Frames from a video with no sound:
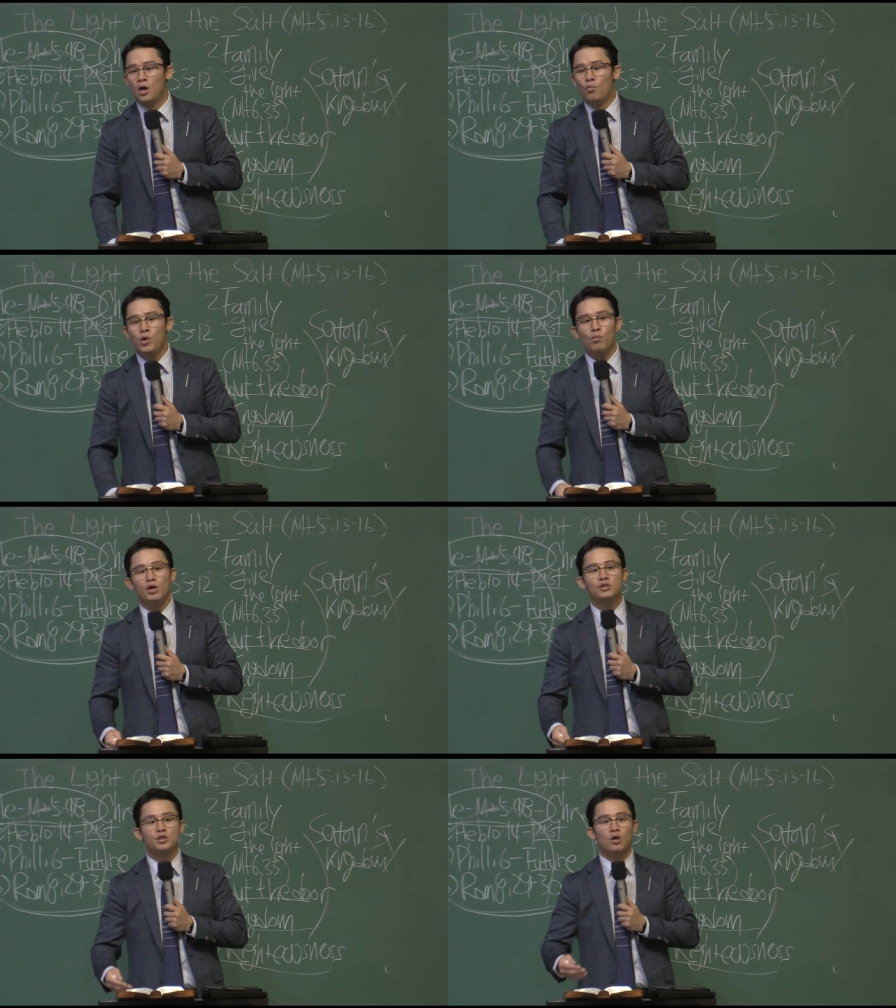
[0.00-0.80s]
We
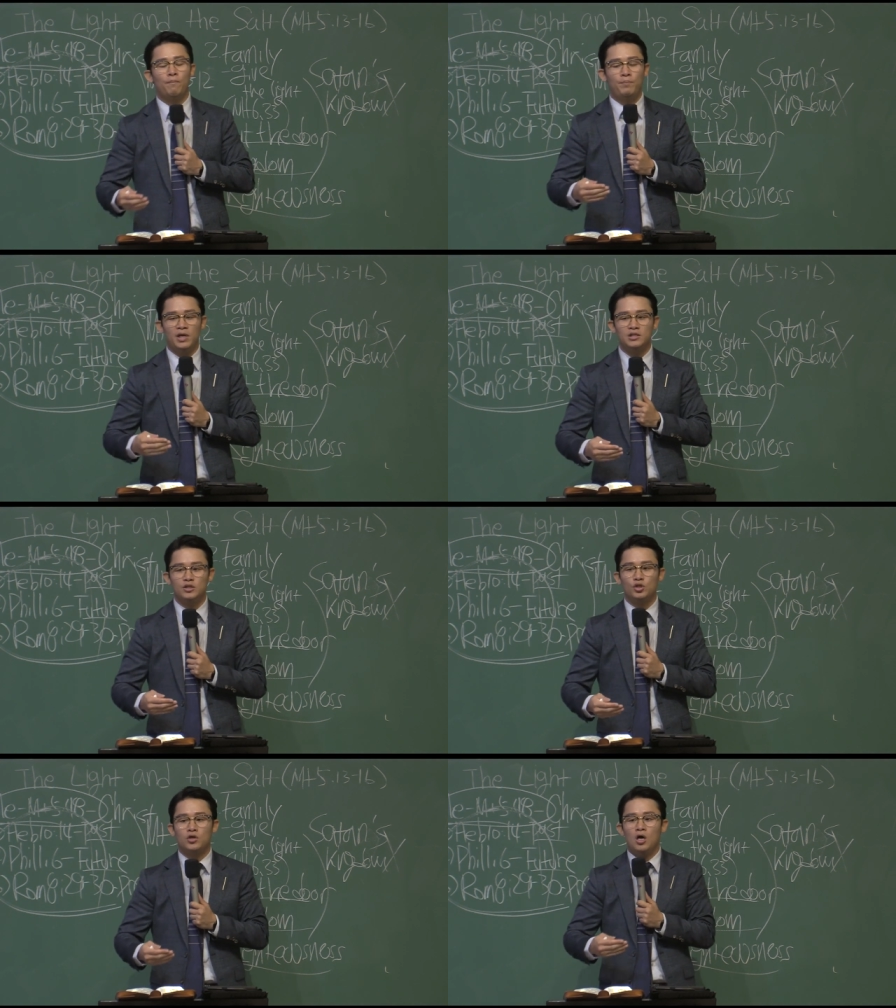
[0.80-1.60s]
were so busy
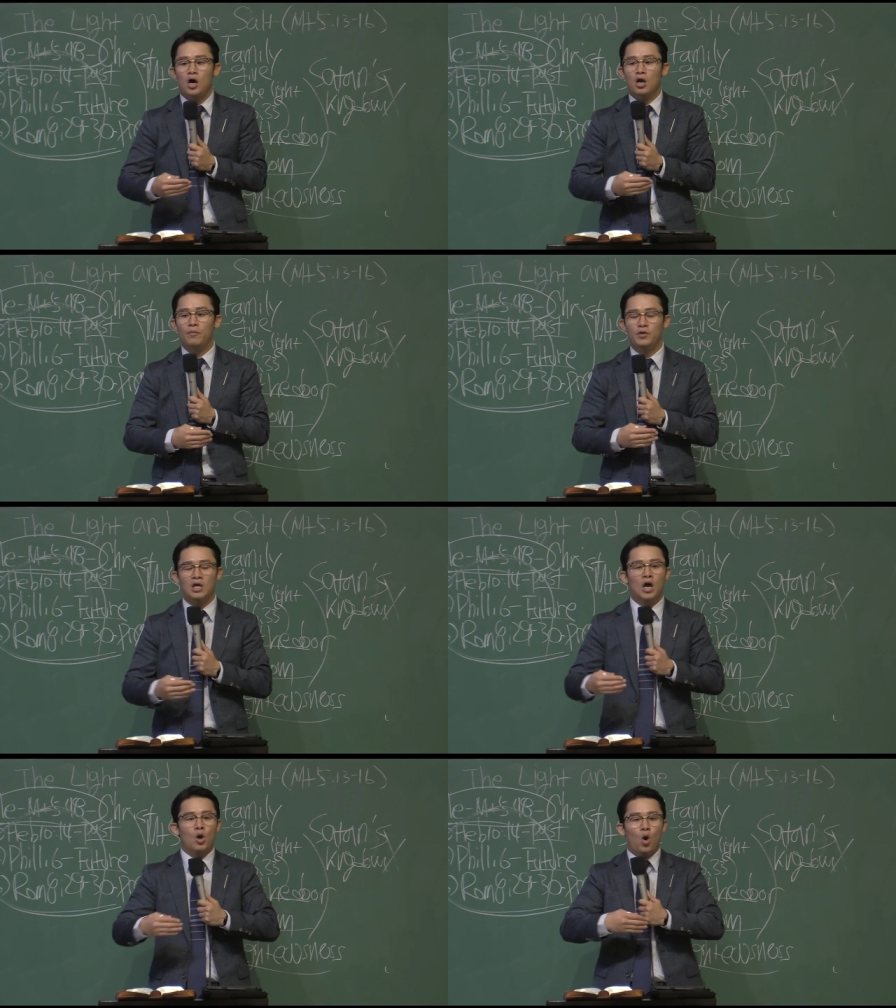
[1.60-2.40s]
to caught up with
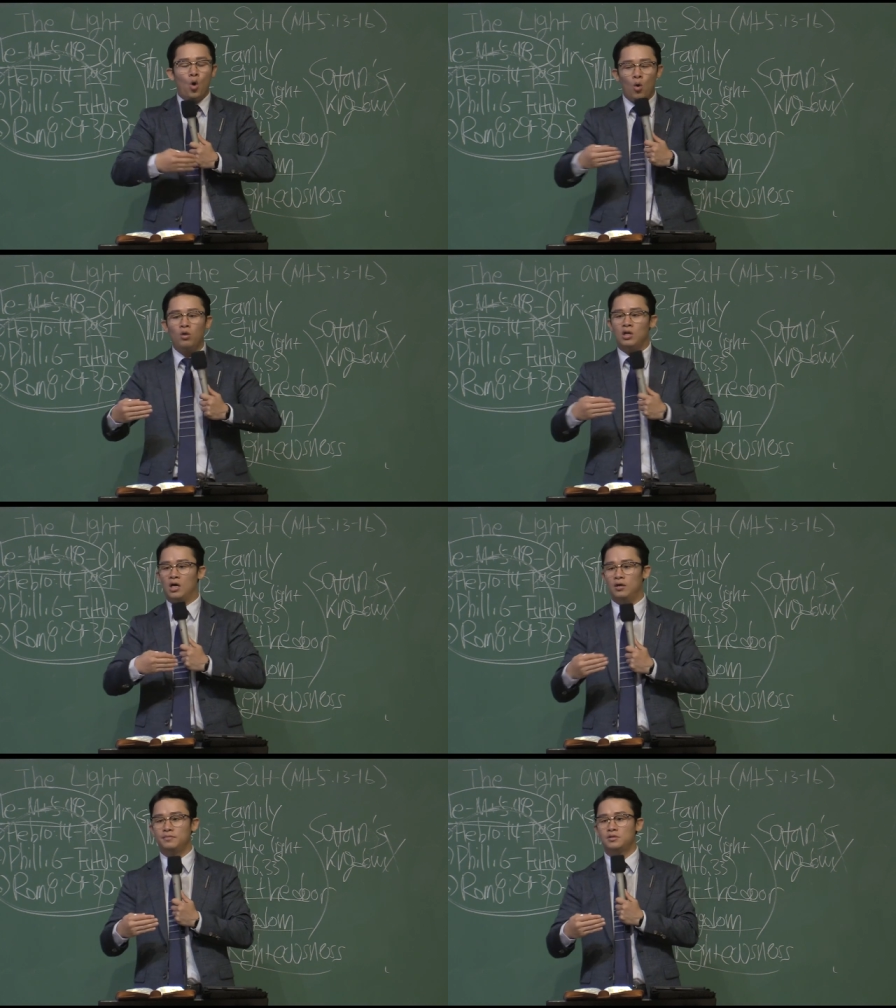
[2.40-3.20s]
our own
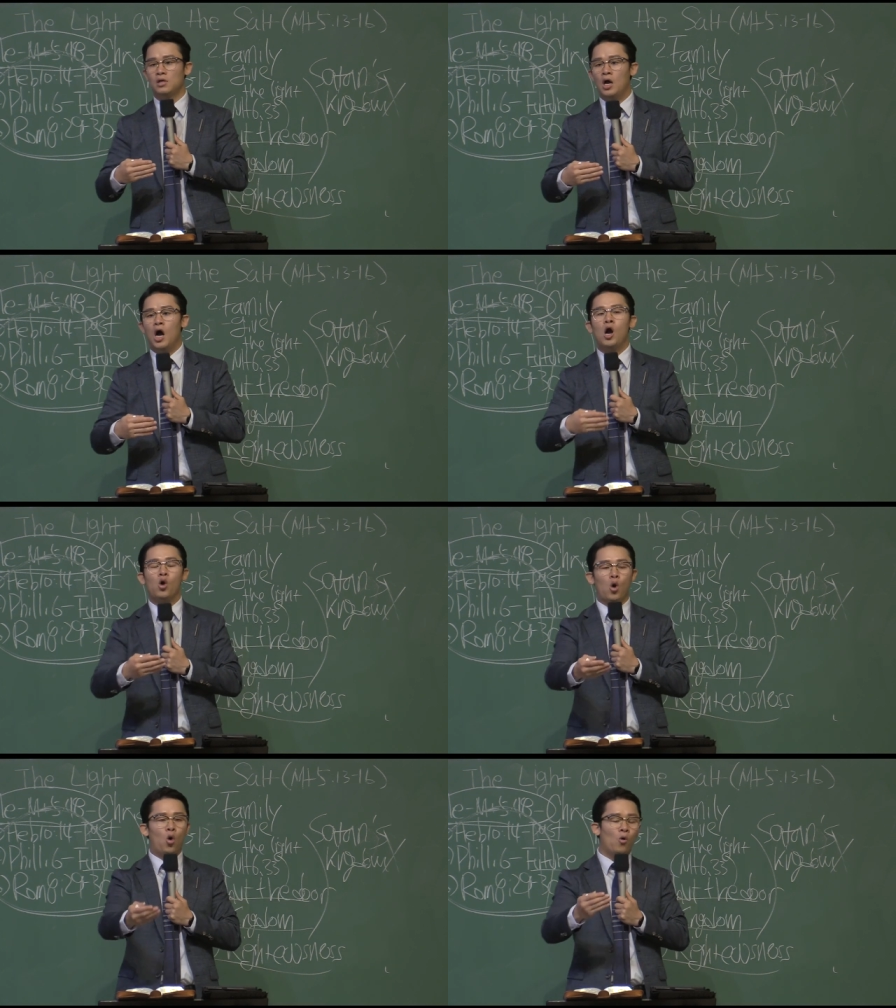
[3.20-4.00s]
lives, our
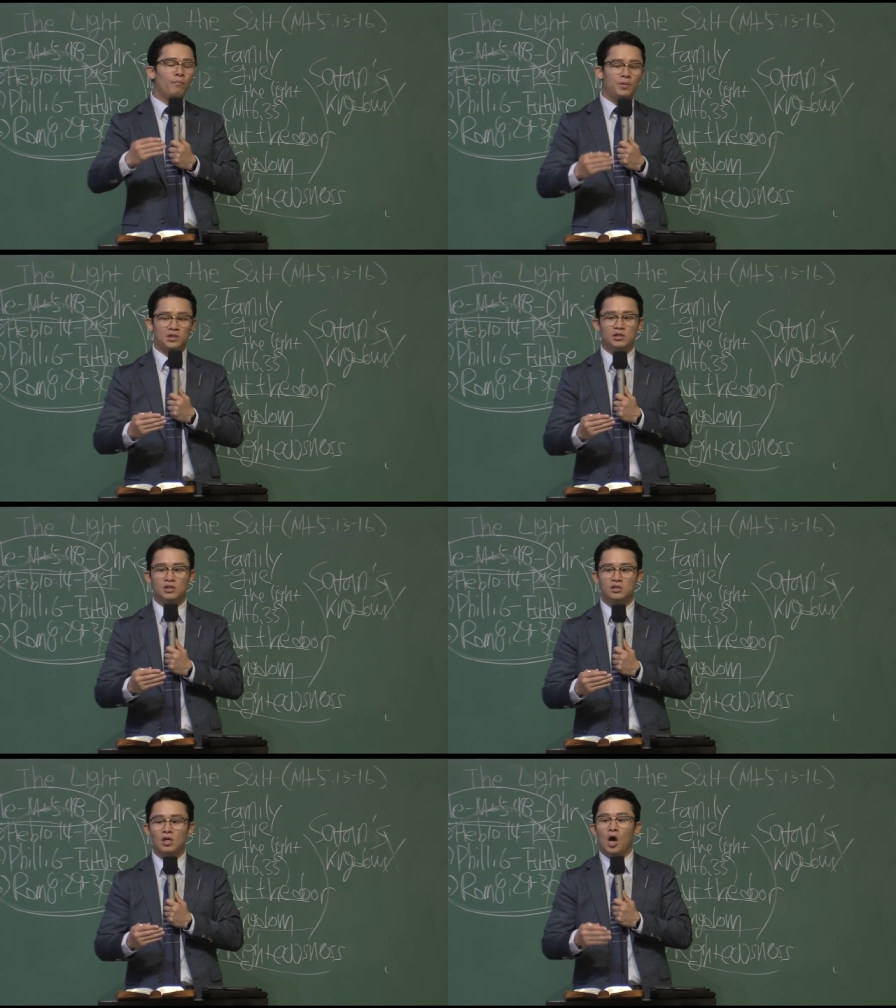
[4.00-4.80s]
own
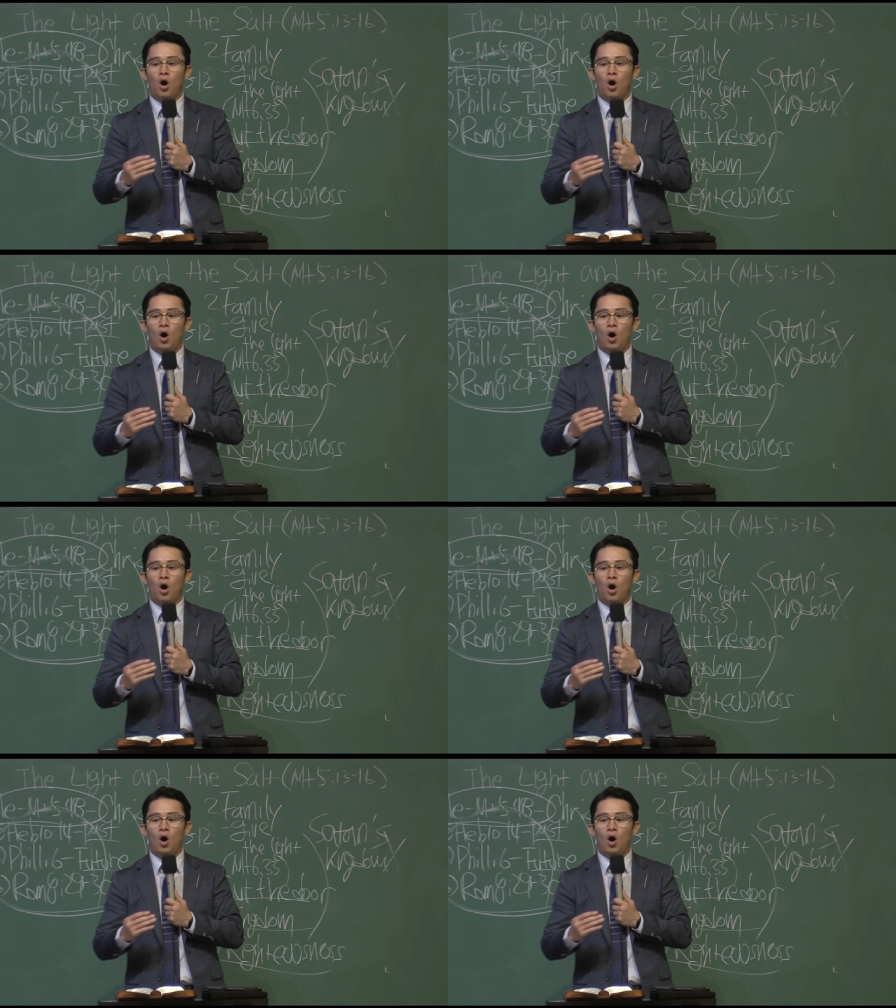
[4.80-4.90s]
business.